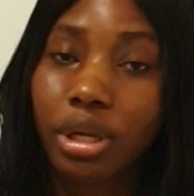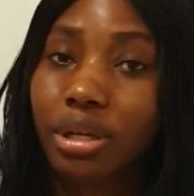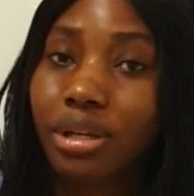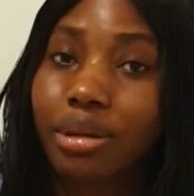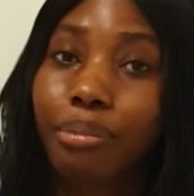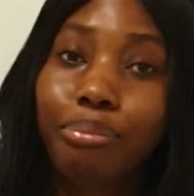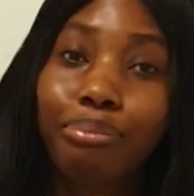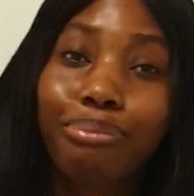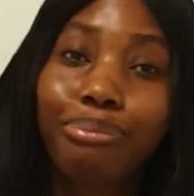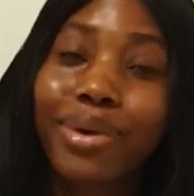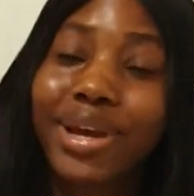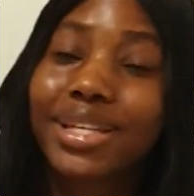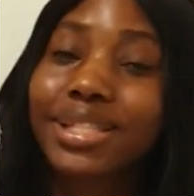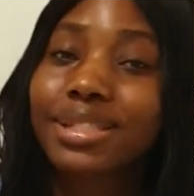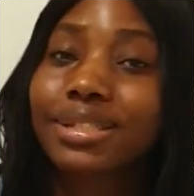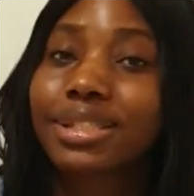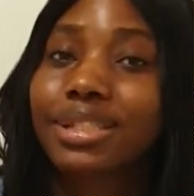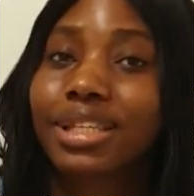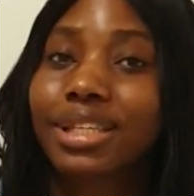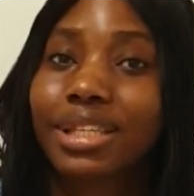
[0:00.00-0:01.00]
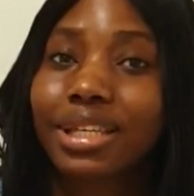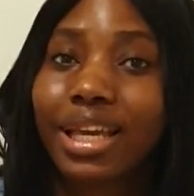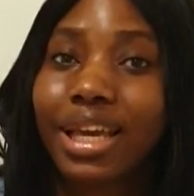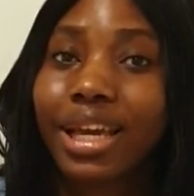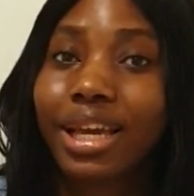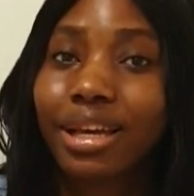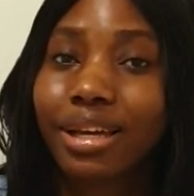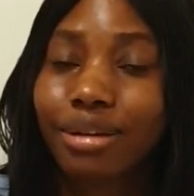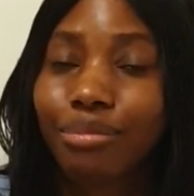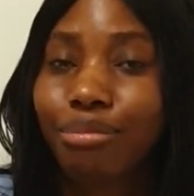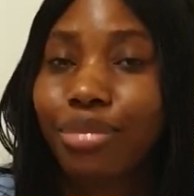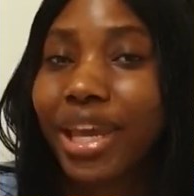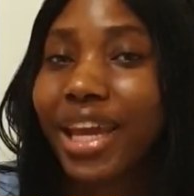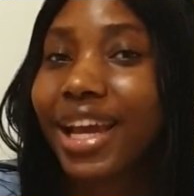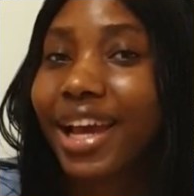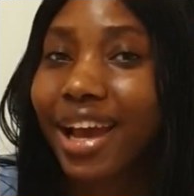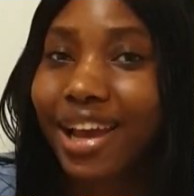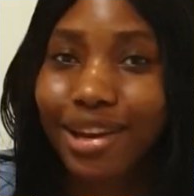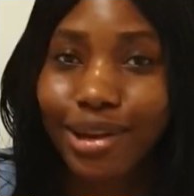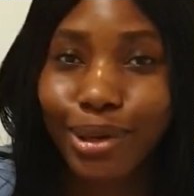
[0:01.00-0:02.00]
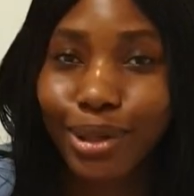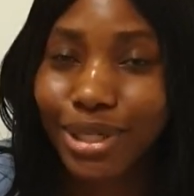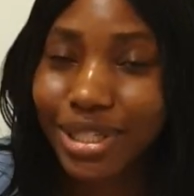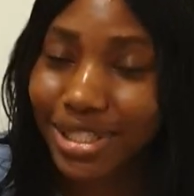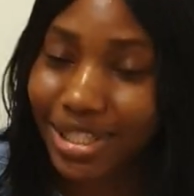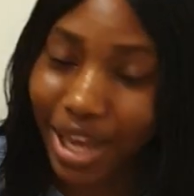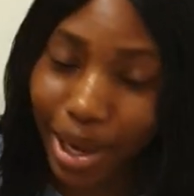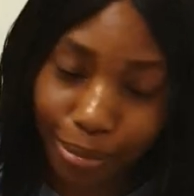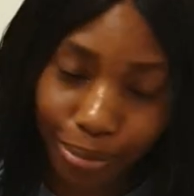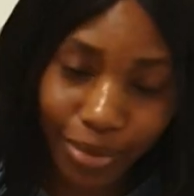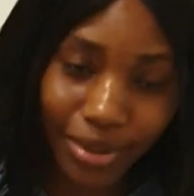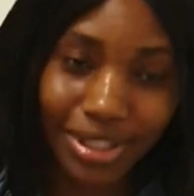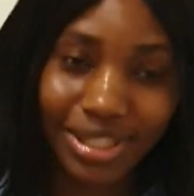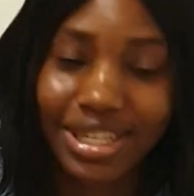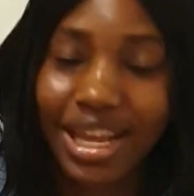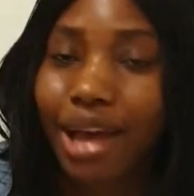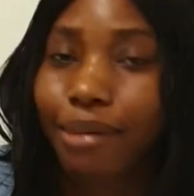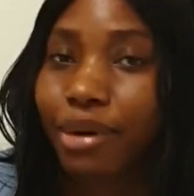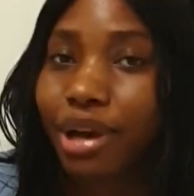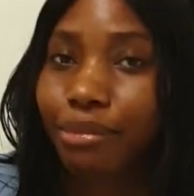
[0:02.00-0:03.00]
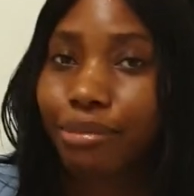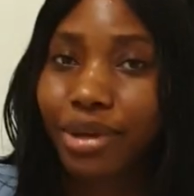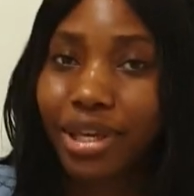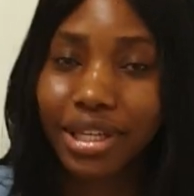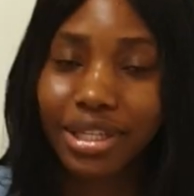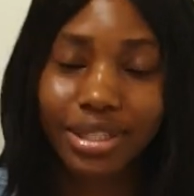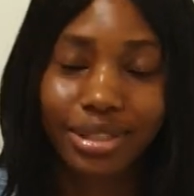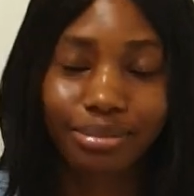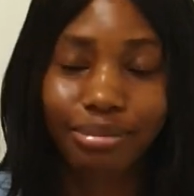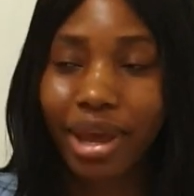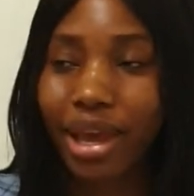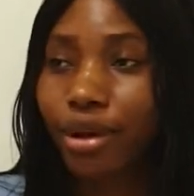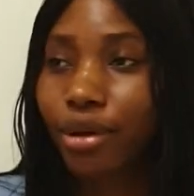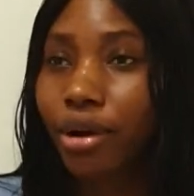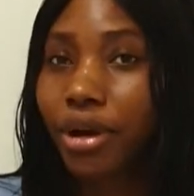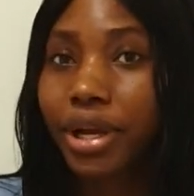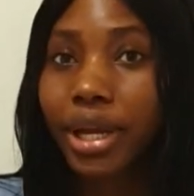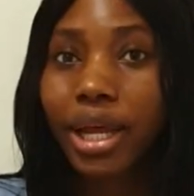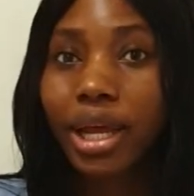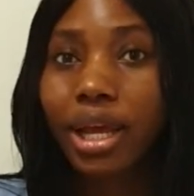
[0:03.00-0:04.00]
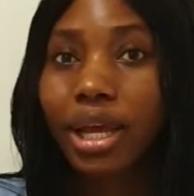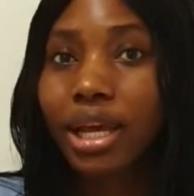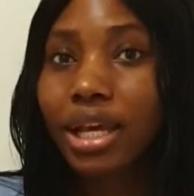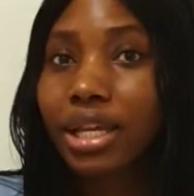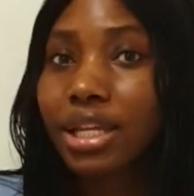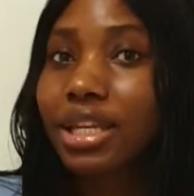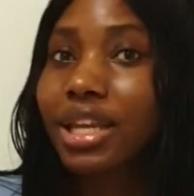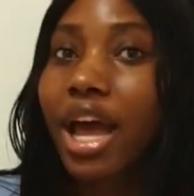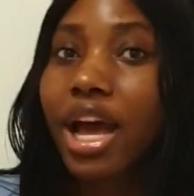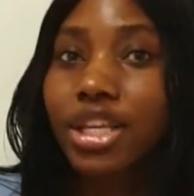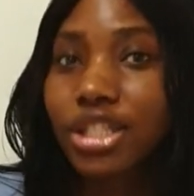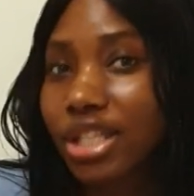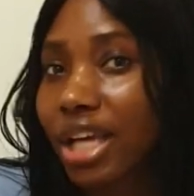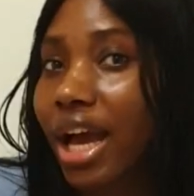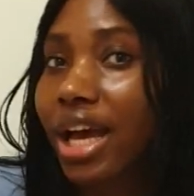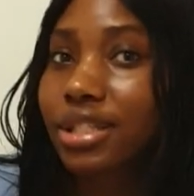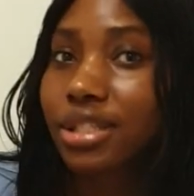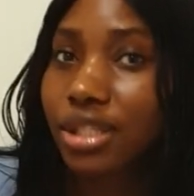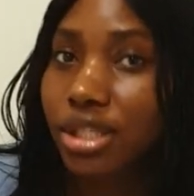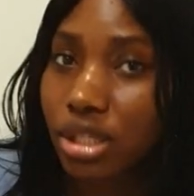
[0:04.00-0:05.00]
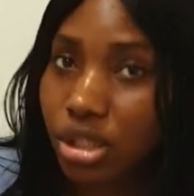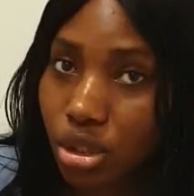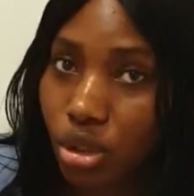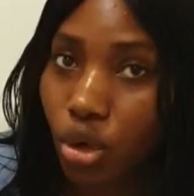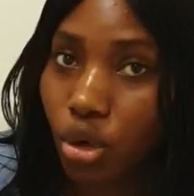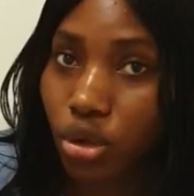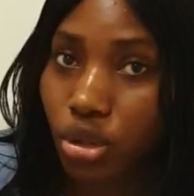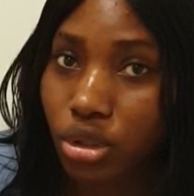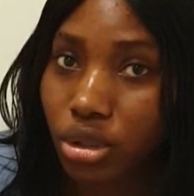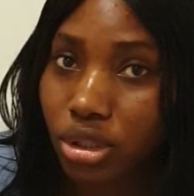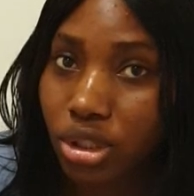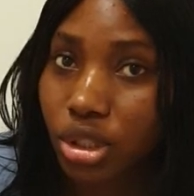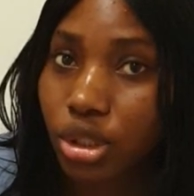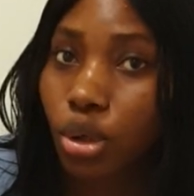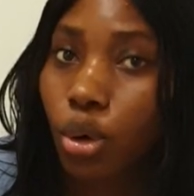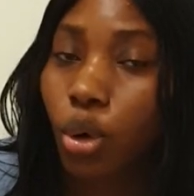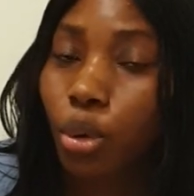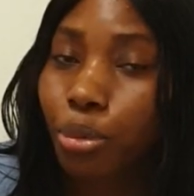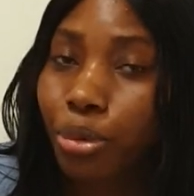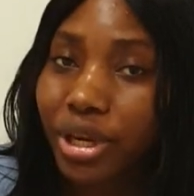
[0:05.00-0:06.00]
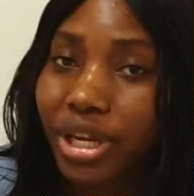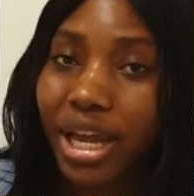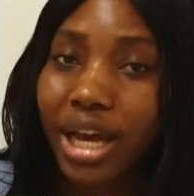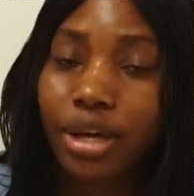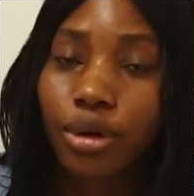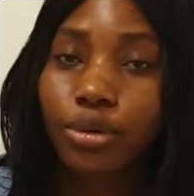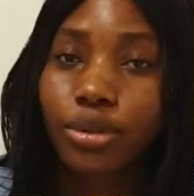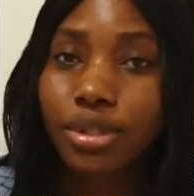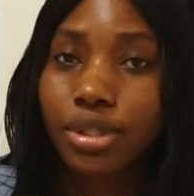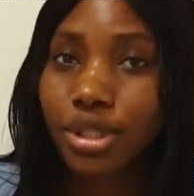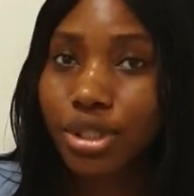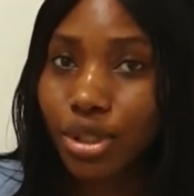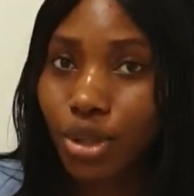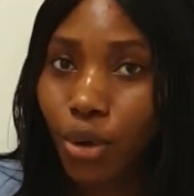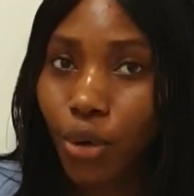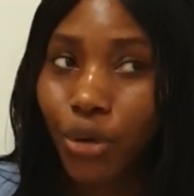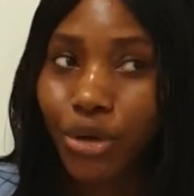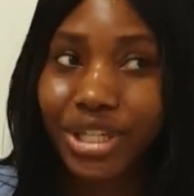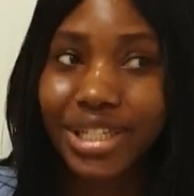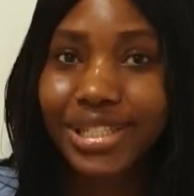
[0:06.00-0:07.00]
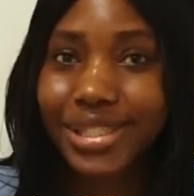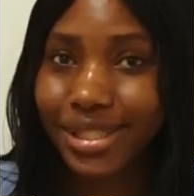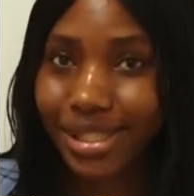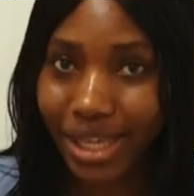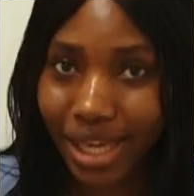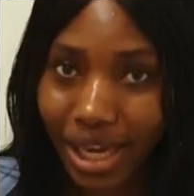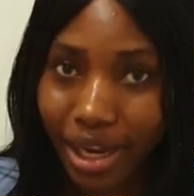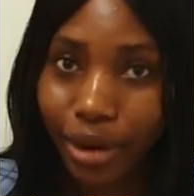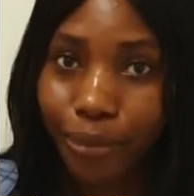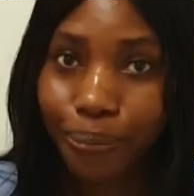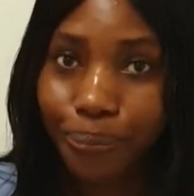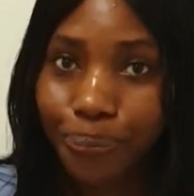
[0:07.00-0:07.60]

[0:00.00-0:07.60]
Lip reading: the best cake baker in North Cyprus, Amma Bakes, my God. Now she has a store. She opened her own store this year.